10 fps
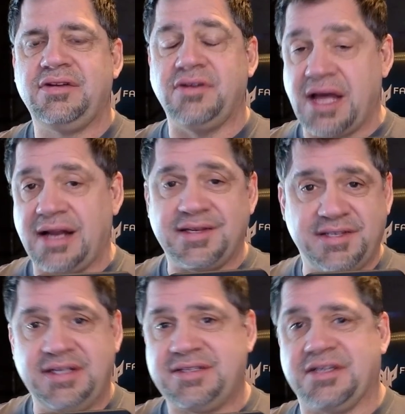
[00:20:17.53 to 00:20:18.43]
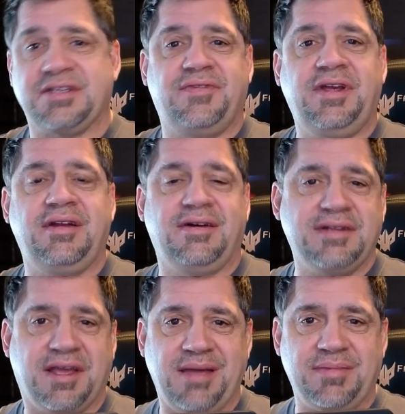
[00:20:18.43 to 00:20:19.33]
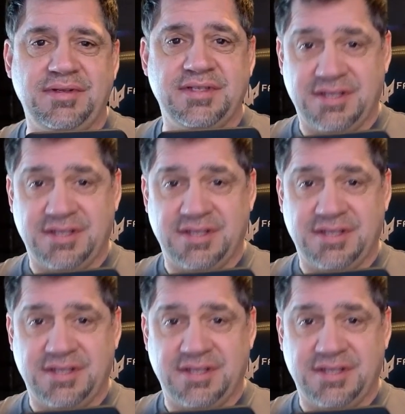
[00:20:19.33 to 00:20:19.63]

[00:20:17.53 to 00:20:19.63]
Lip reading: Do not exceed 6 feet on the cables,